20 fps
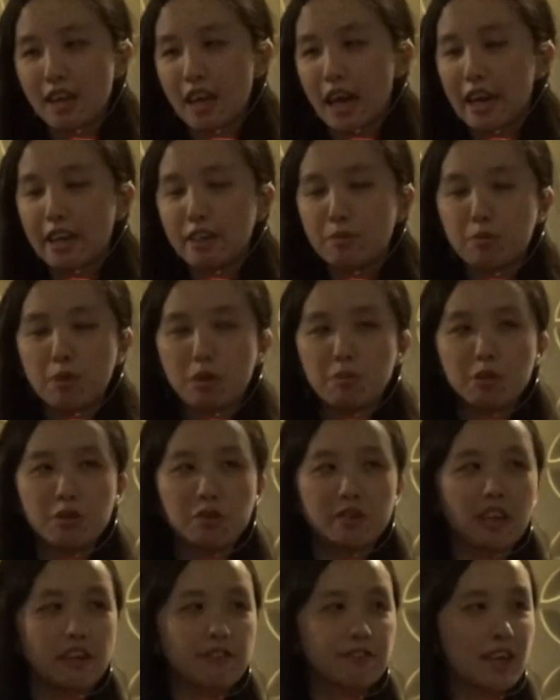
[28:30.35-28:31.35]
I probably
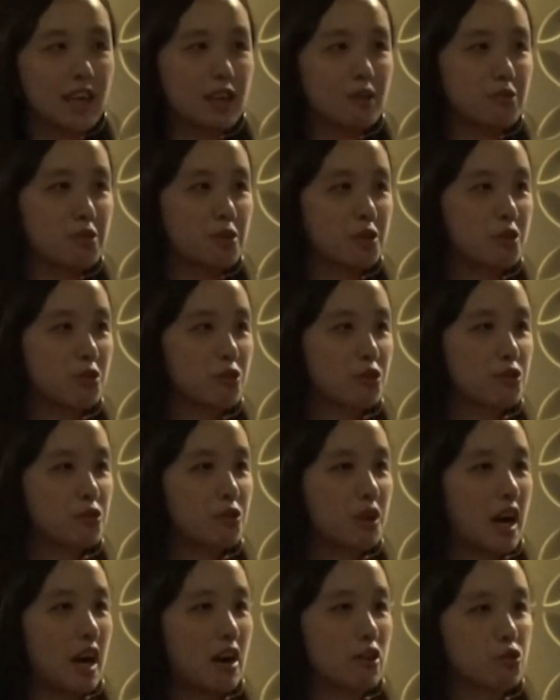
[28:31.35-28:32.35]
don't have time to go
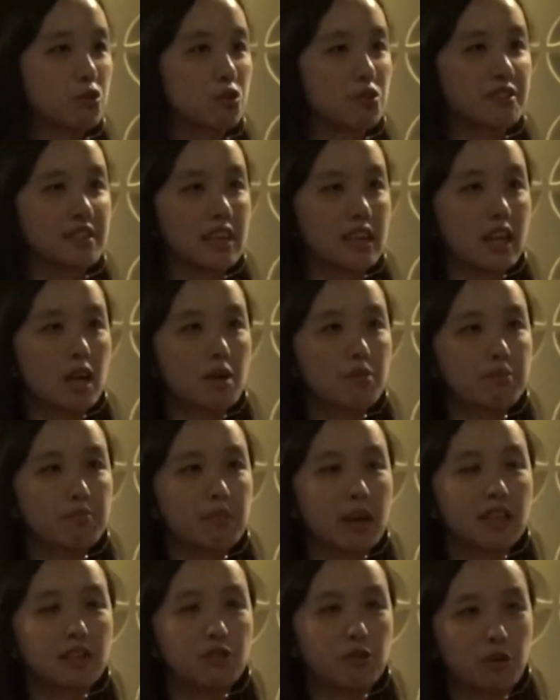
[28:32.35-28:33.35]
through how to set up,
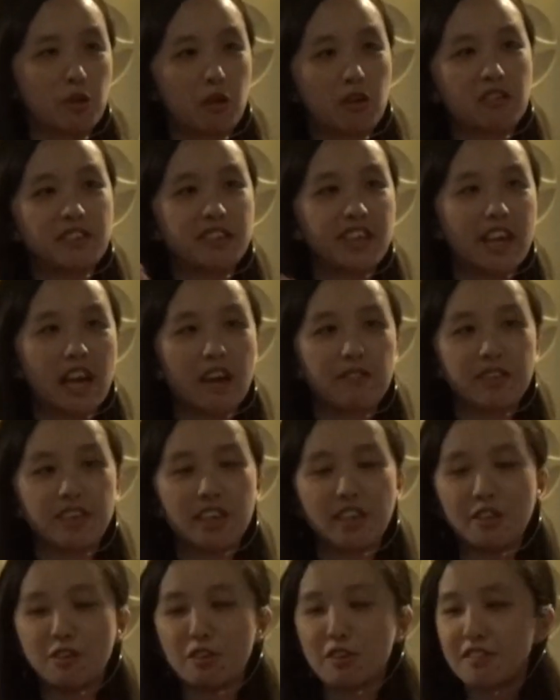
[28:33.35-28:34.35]
but you already have
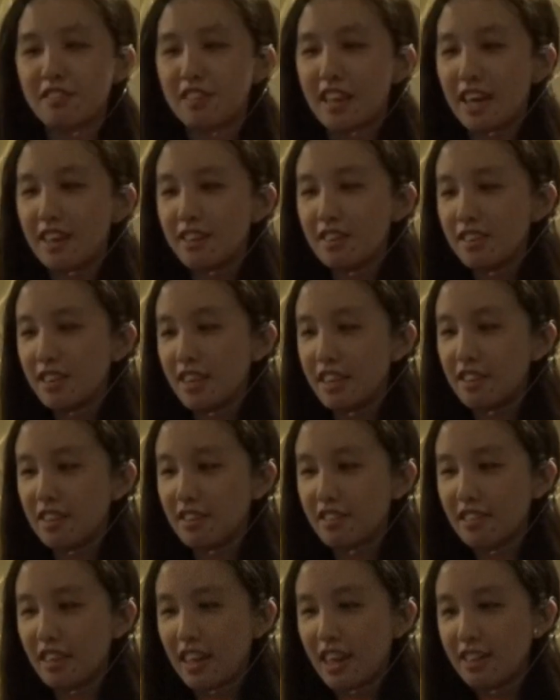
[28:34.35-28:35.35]
it in your
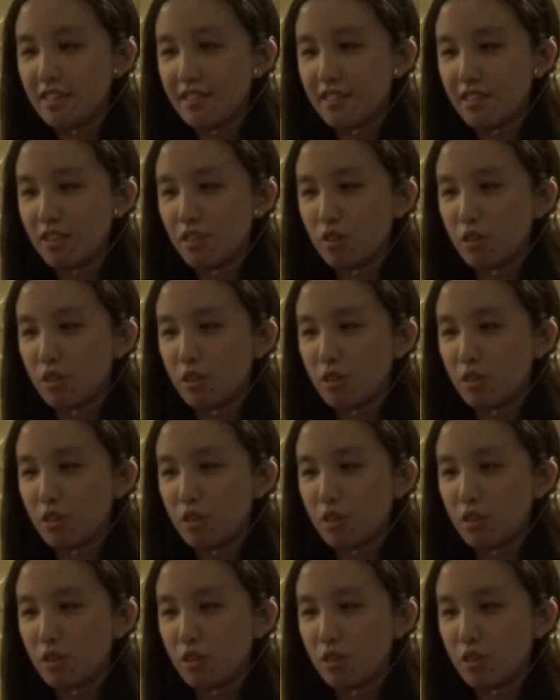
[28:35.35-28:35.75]
slides.